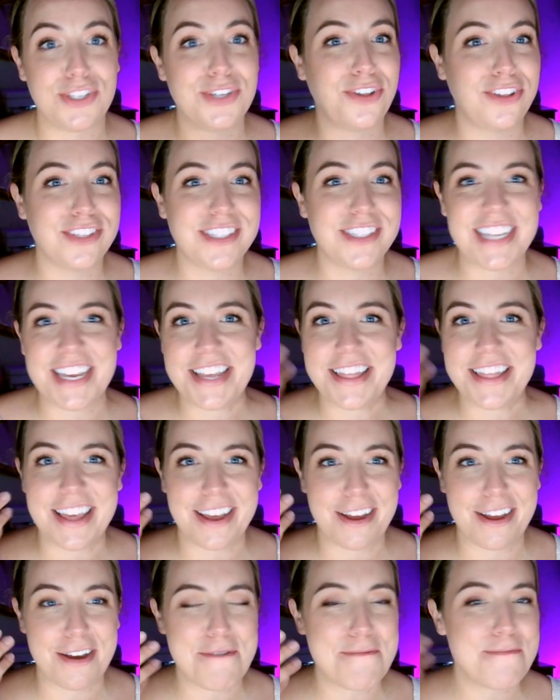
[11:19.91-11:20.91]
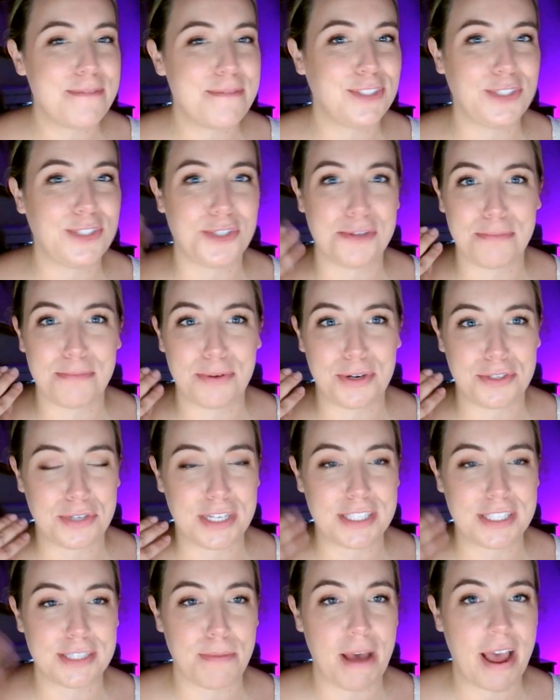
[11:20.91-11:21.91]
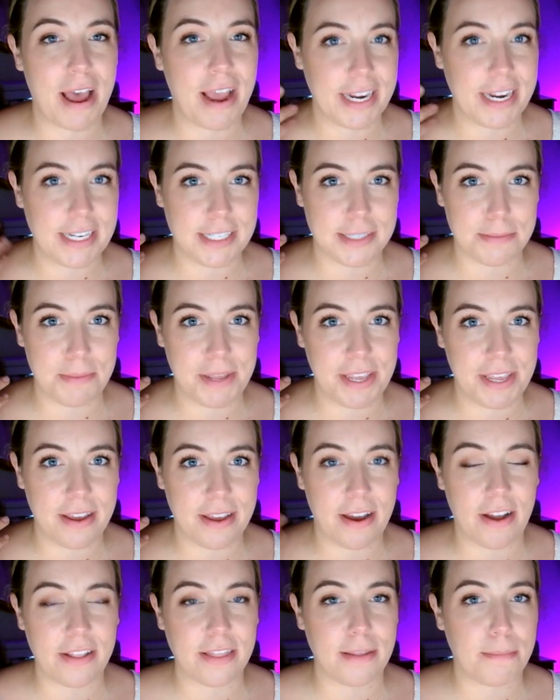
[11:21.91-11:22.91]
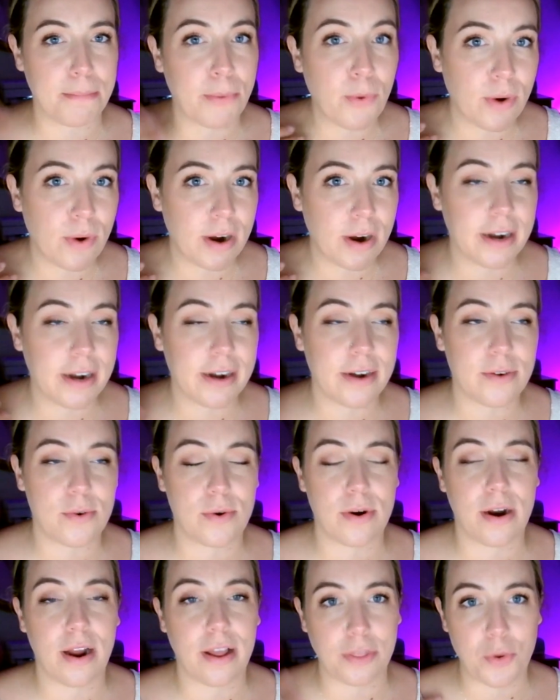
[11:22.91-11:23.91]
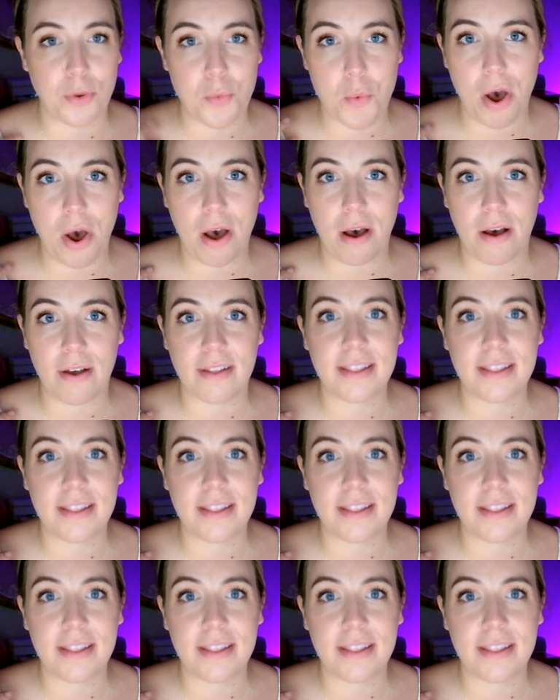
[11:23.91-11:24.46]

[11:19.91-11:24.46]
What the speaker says: you'll see the student portraits behind me on the board or on the wall.